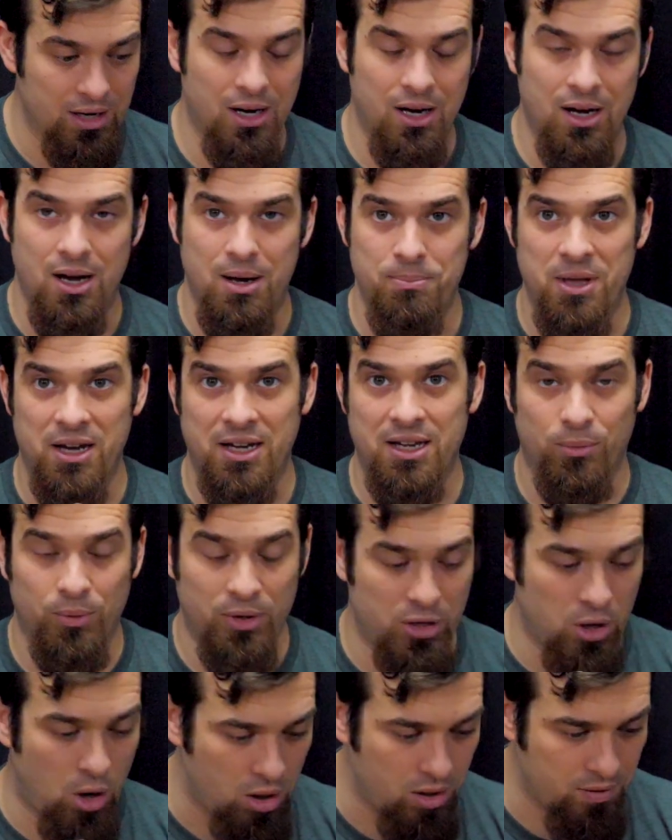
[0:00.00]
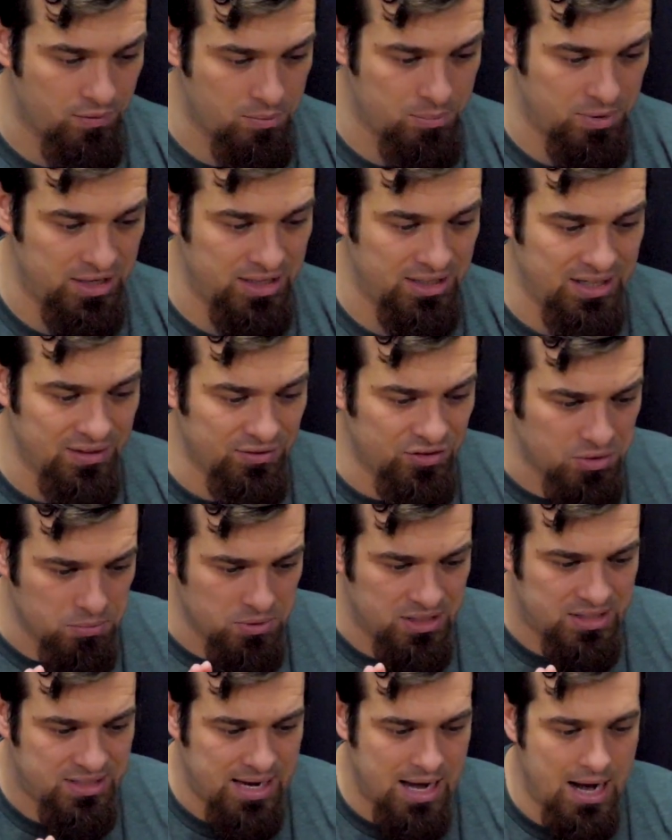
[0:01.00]
I'm not going to read all of them, but it gives some
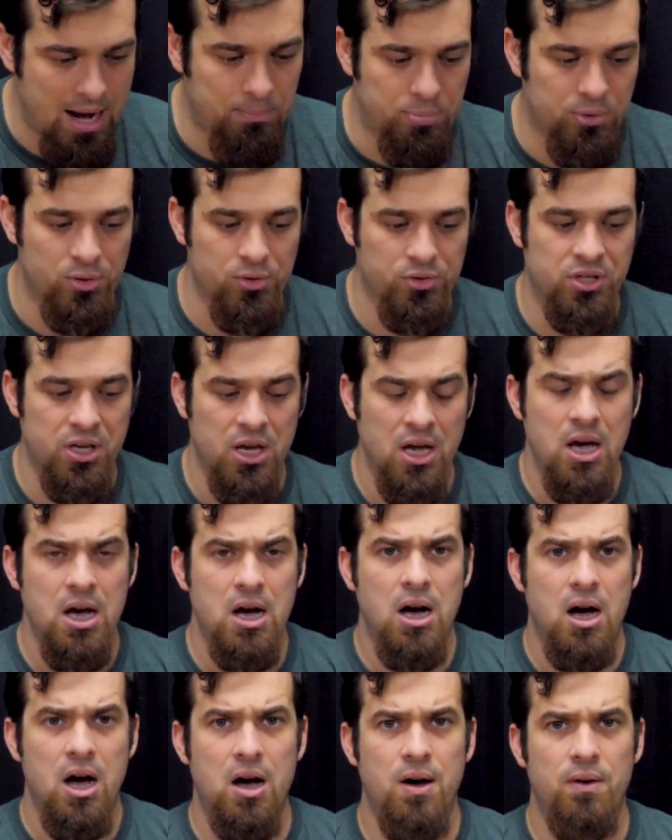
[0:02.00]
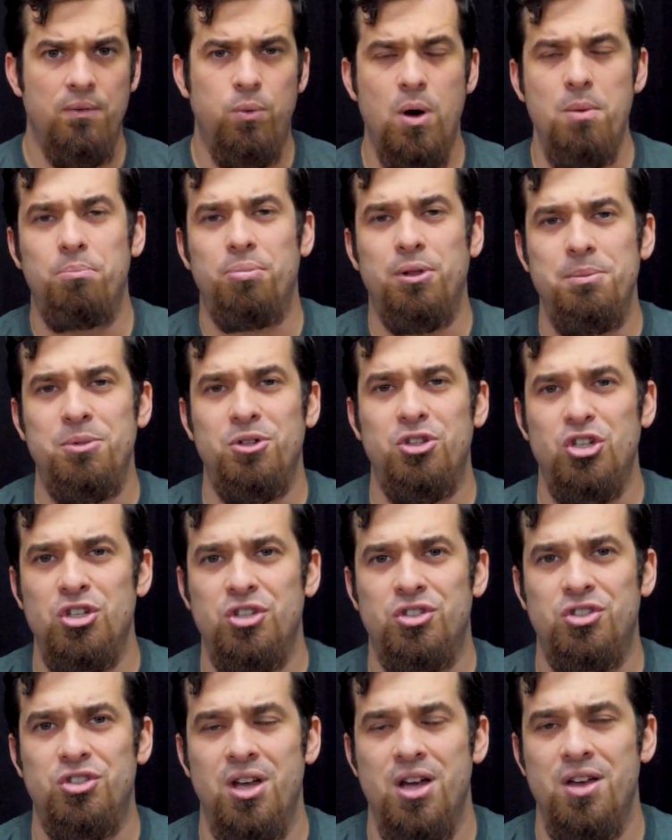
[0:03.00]
examples of what
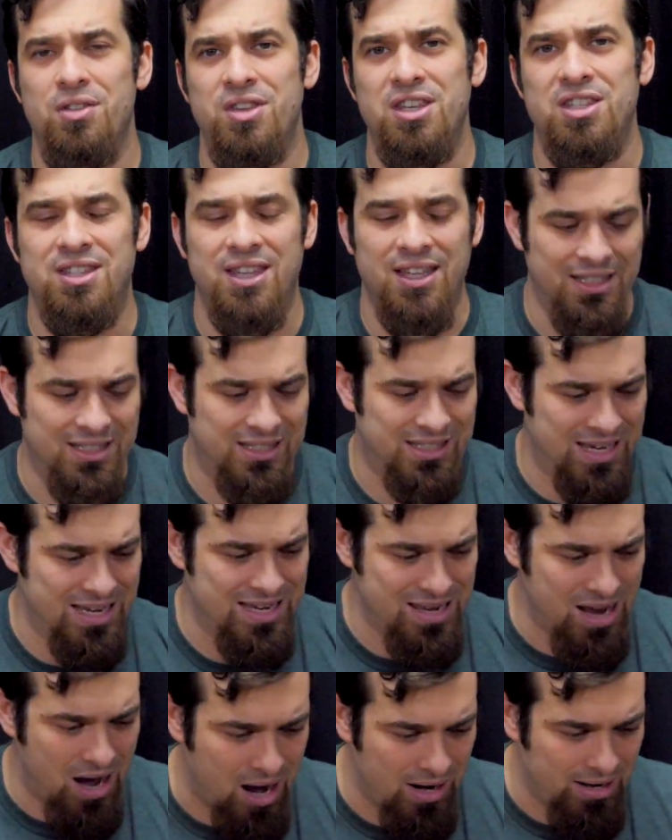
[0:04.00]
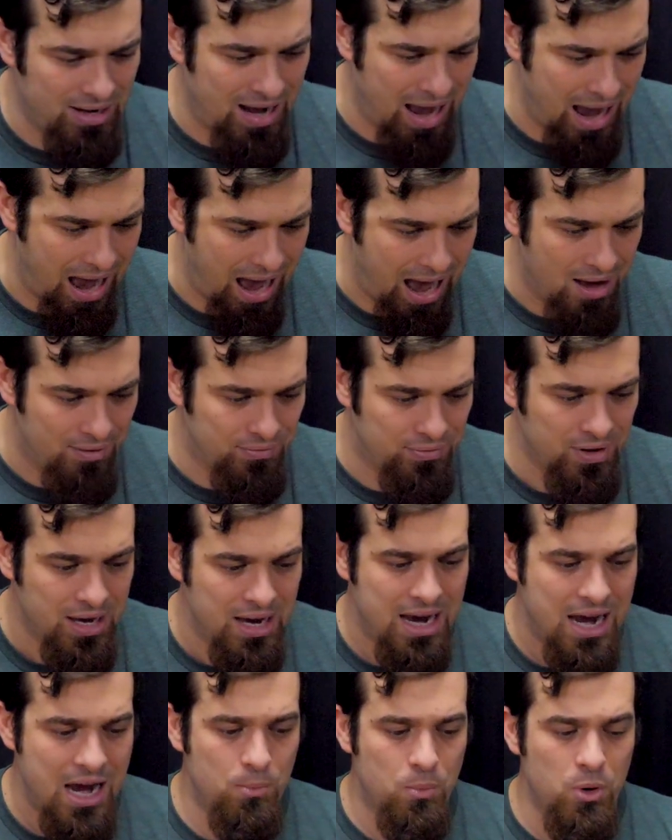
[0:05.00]
blemishes uh, these things cannot have.
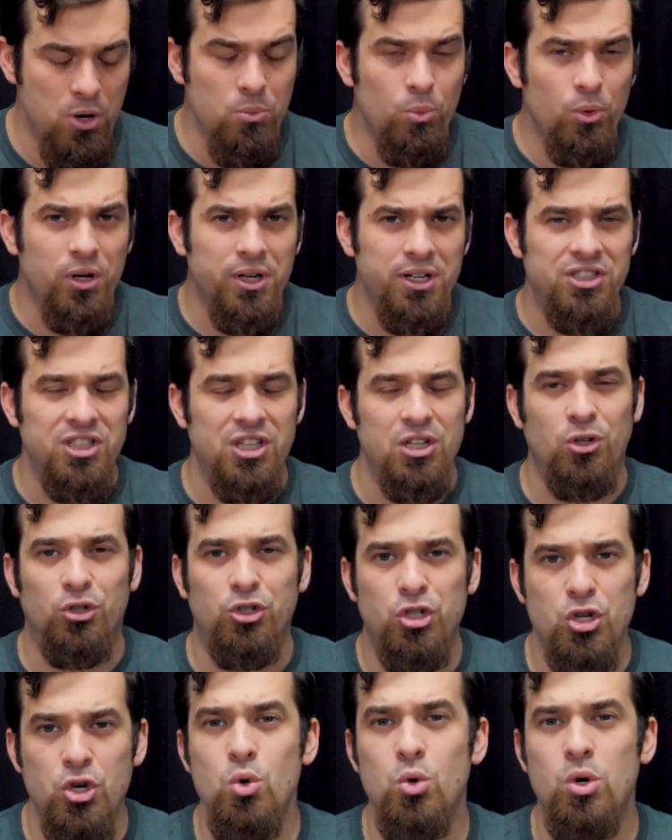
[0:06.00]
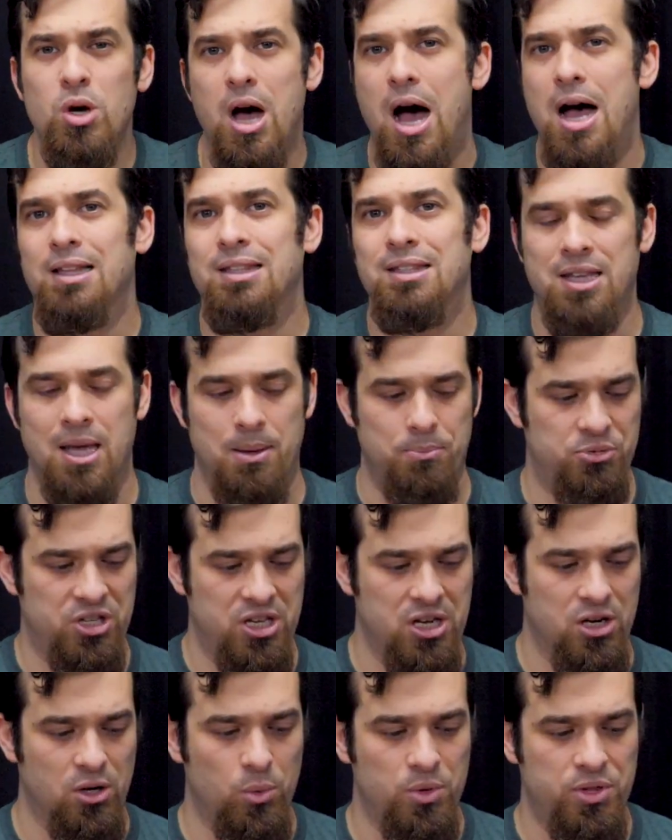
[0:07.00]
And what we're going to see are two concepts
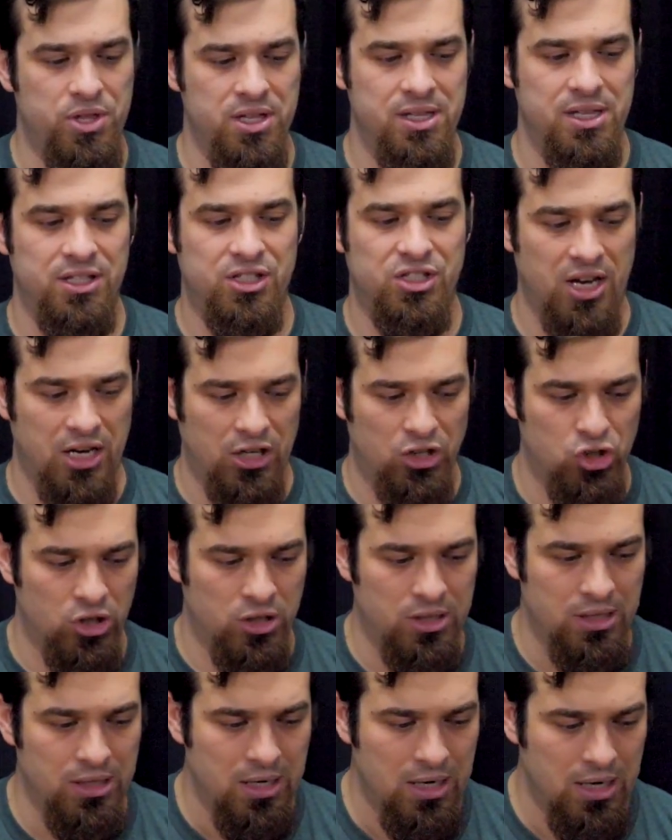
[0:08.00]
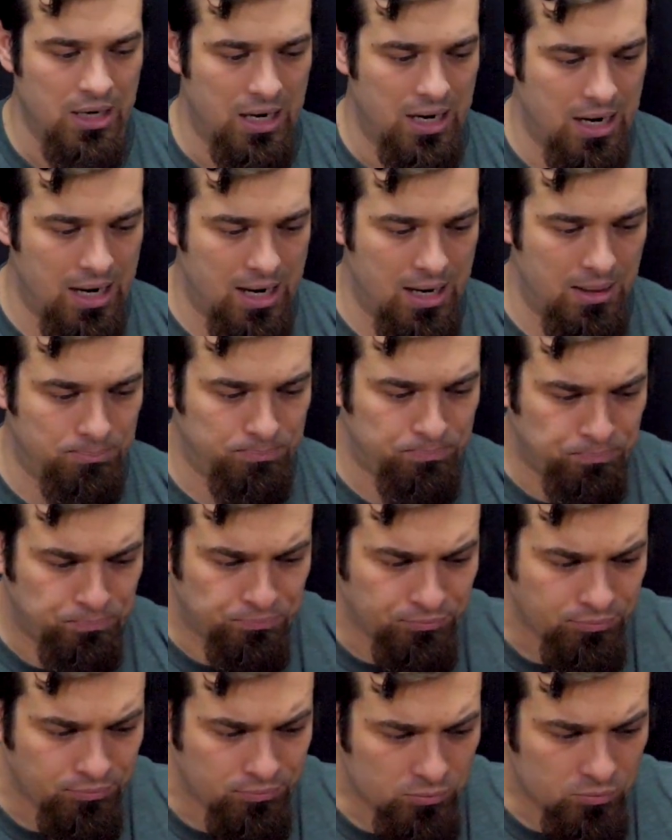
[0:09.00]
here within this section. Um,
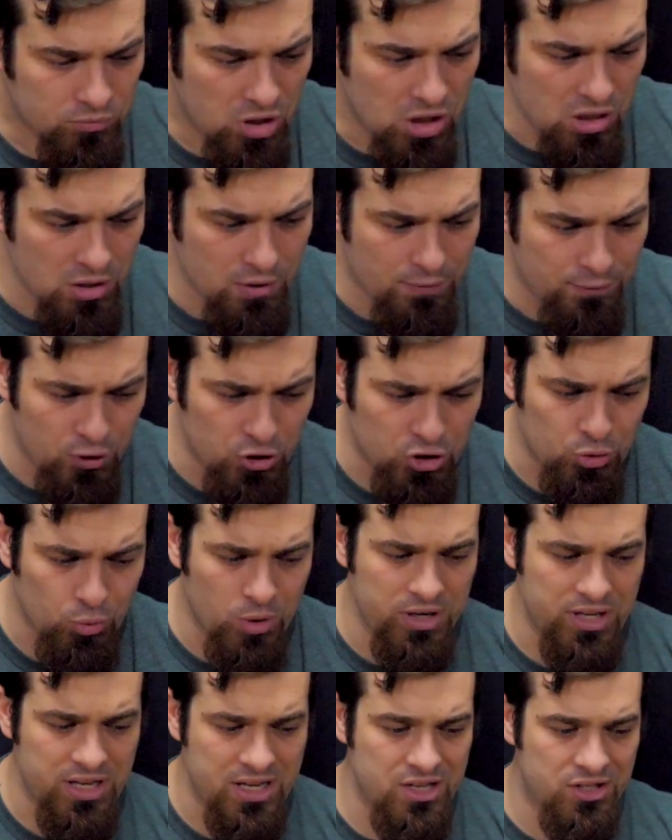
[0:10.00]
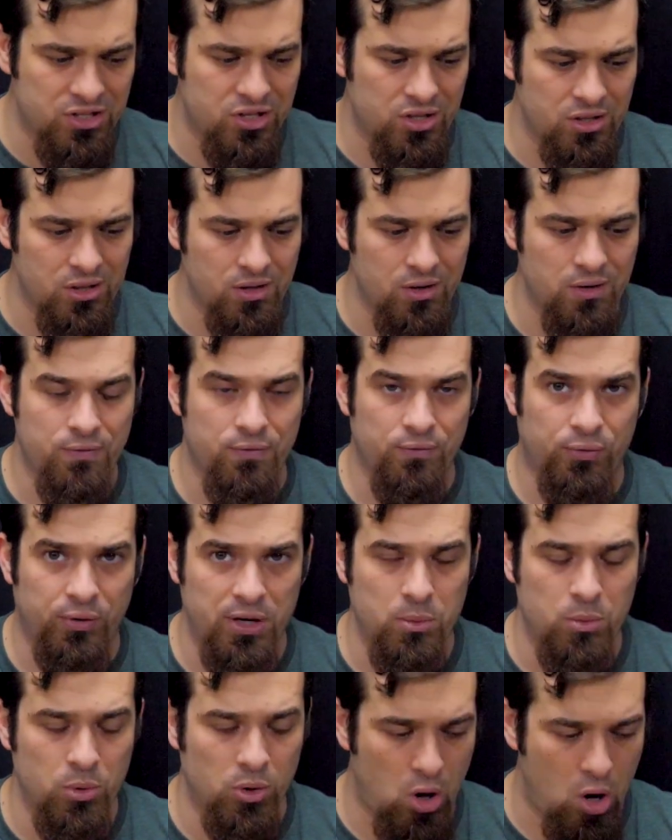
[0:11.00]
the first one is
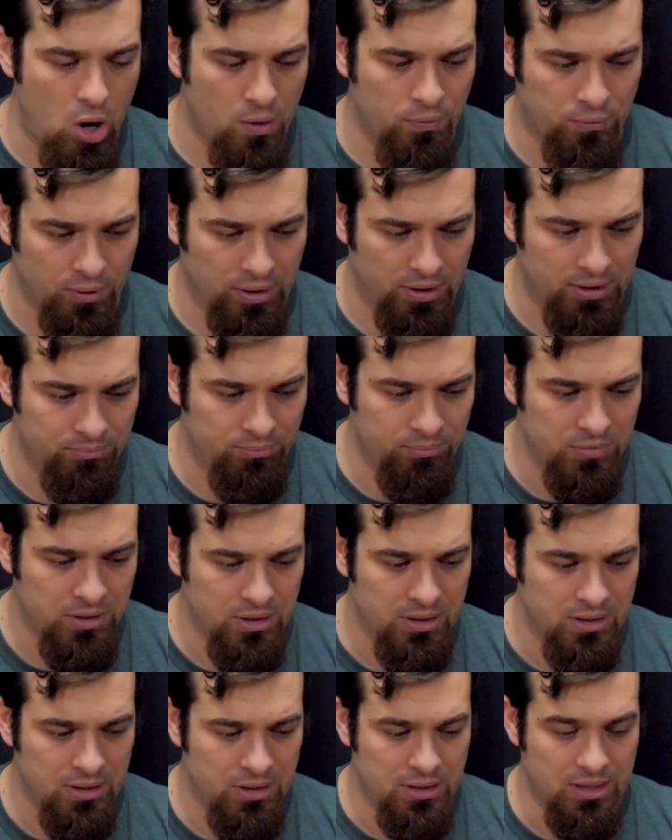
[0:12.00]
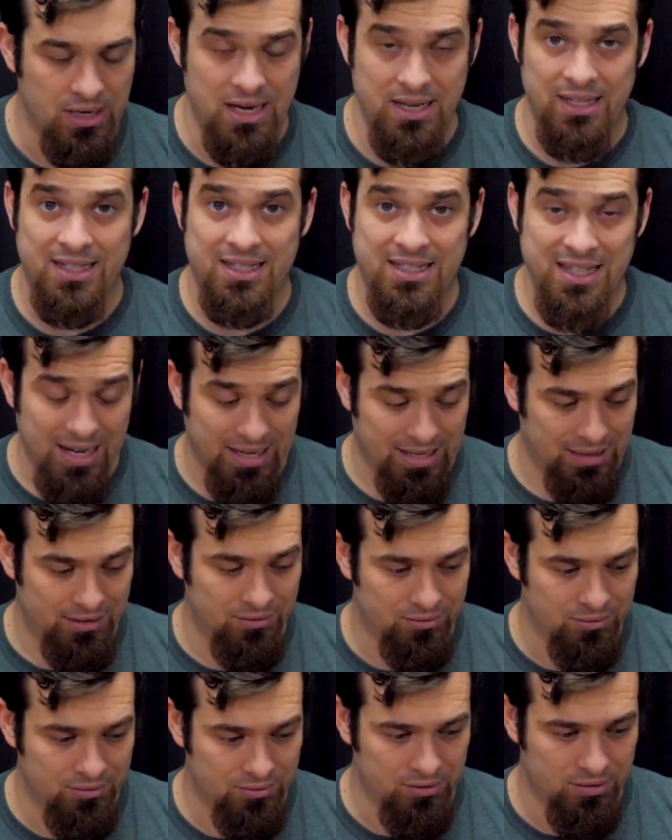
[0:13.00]
free will offering, and the second
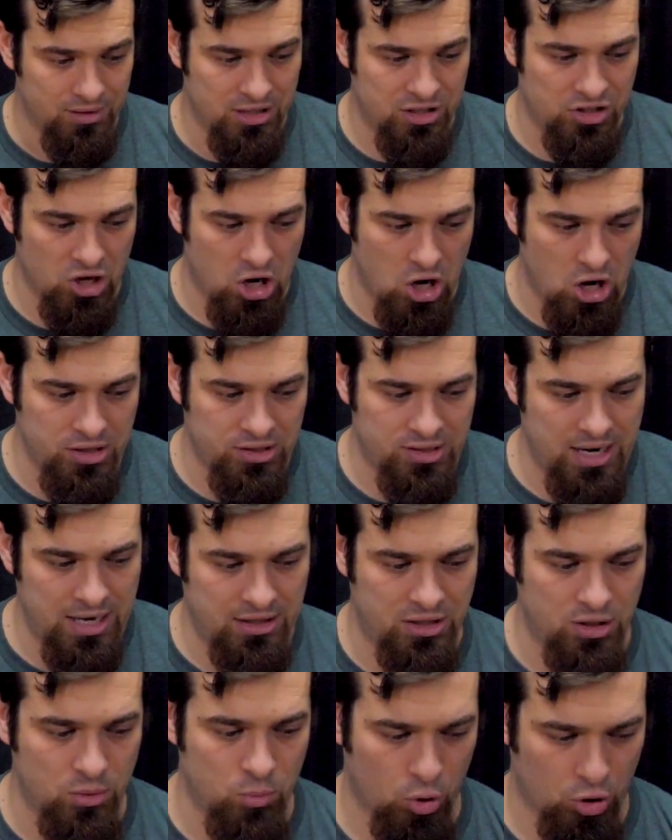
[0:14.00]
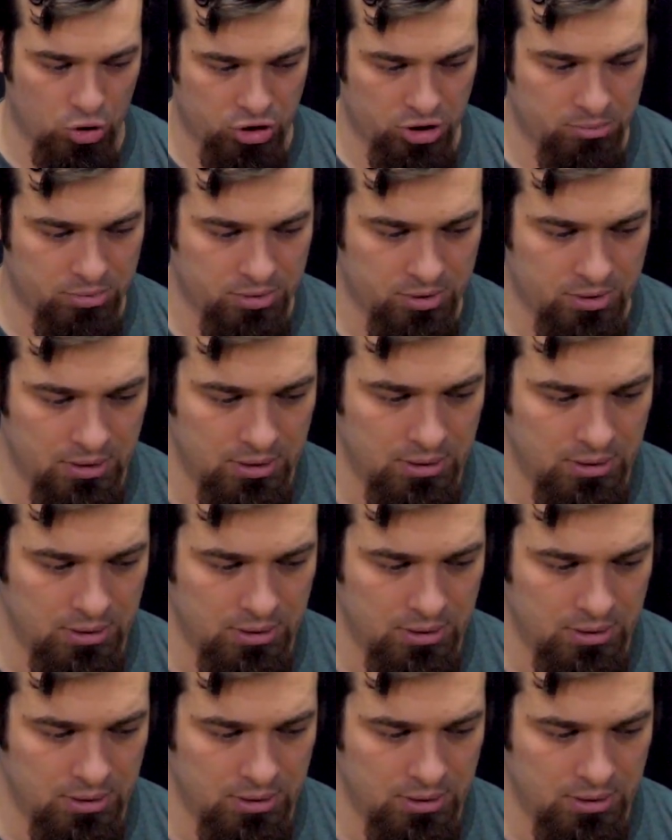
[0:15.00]
is untainted worship.